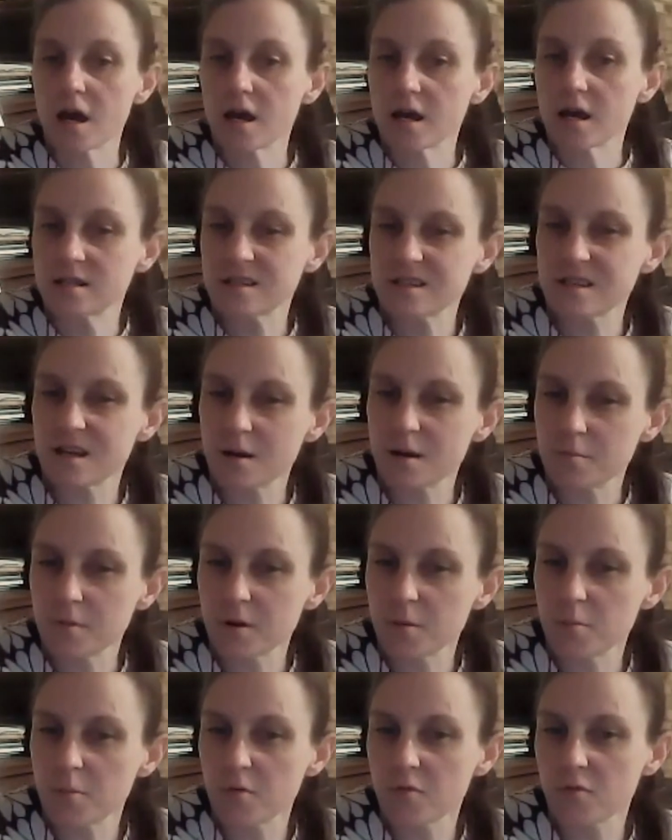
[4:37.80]
And step
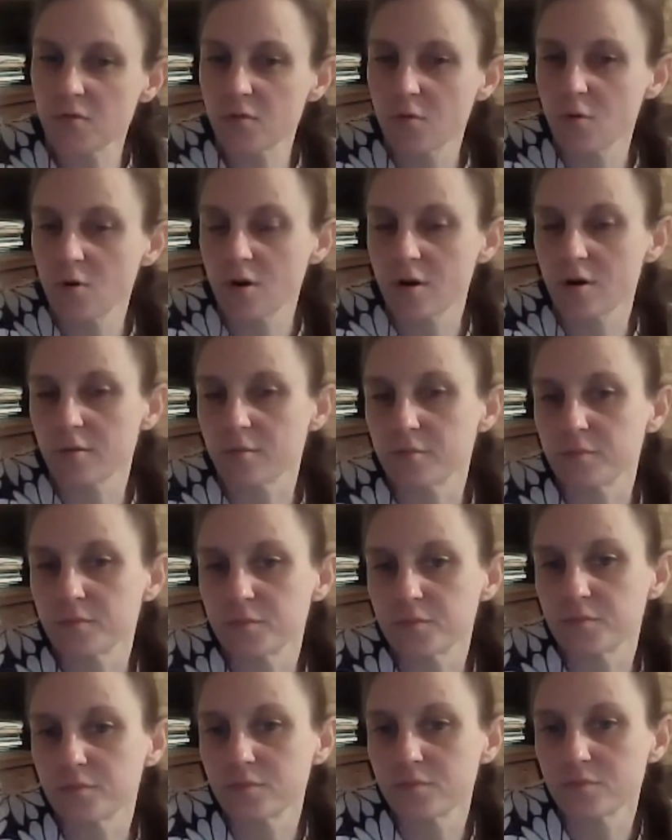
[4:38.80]
number 4,
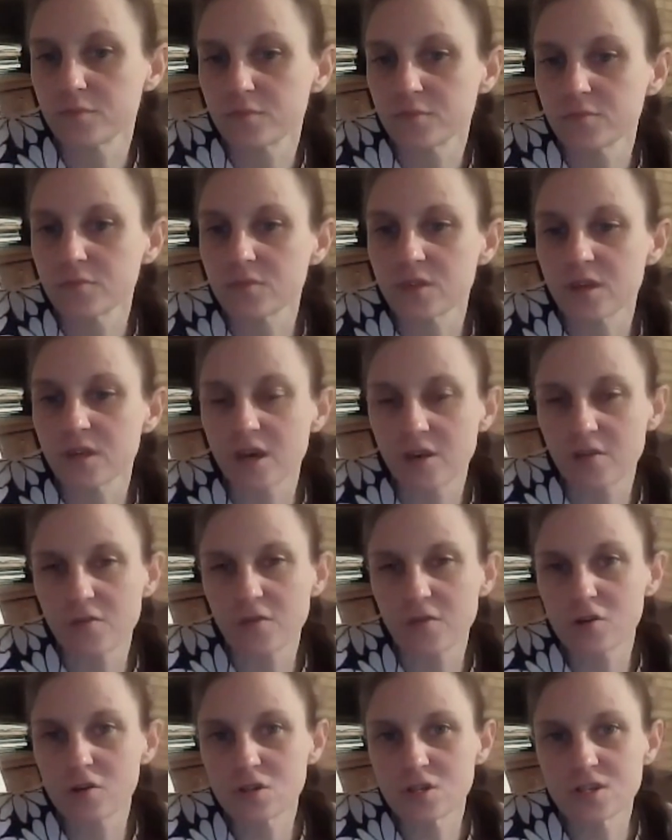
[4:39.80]
give
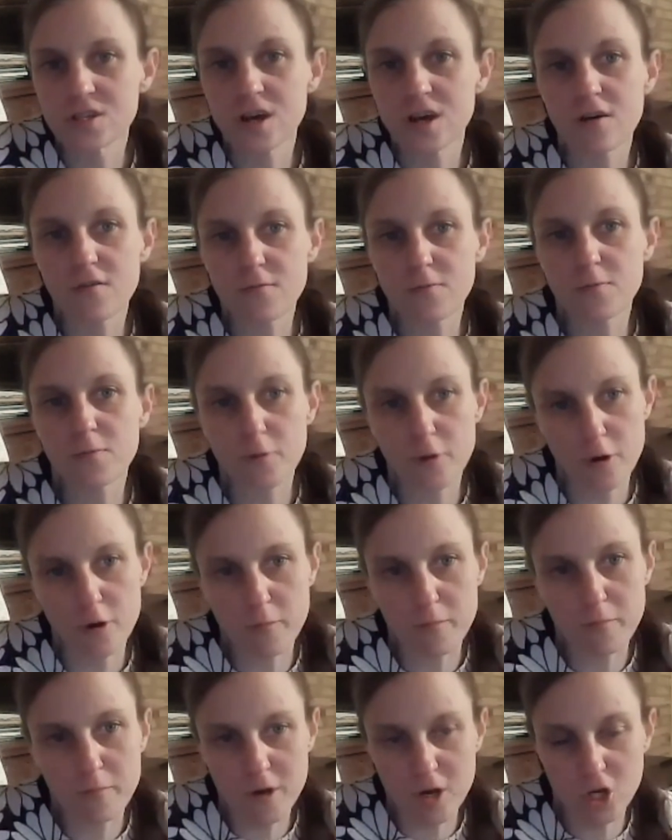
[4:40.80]
yourself
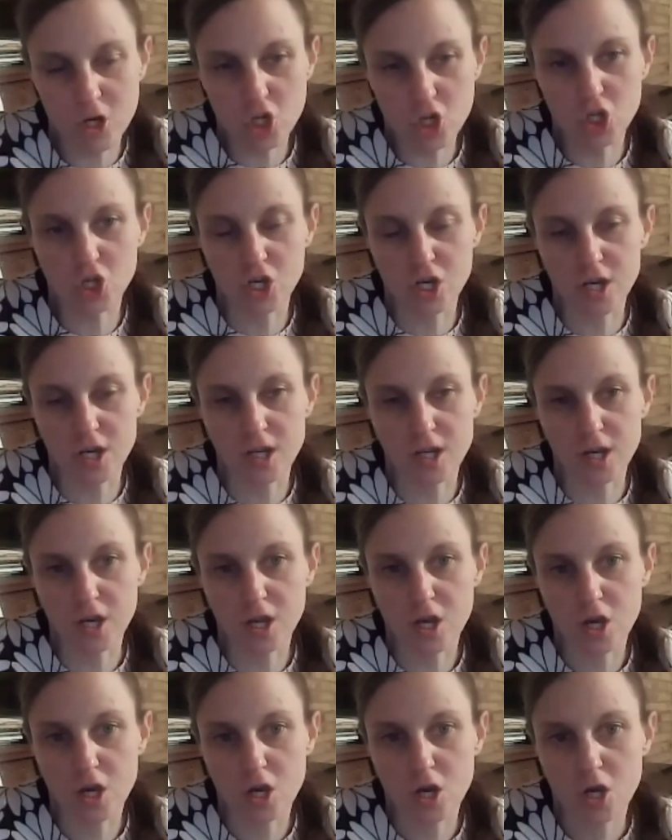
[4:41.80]
permission
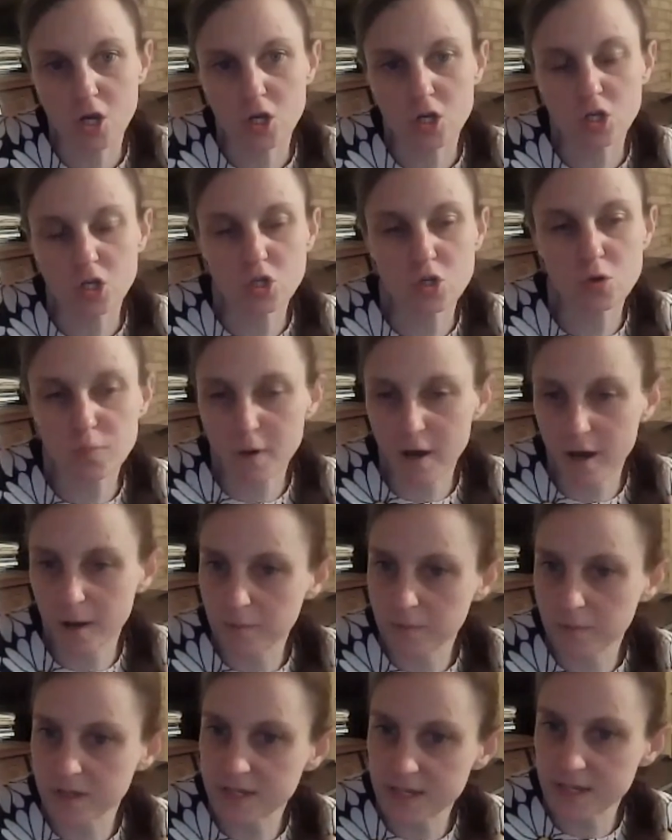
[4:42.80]
to
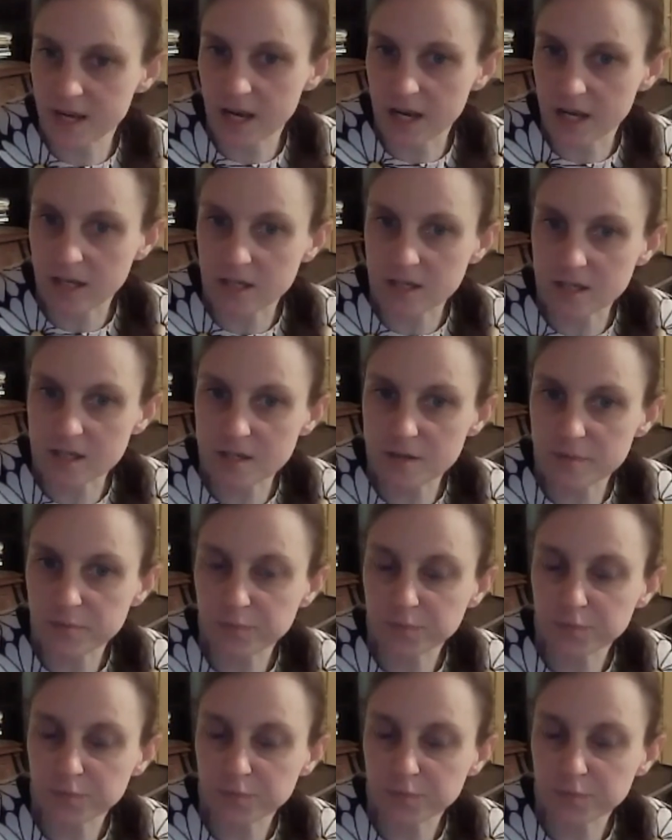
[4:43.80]
make mistakes.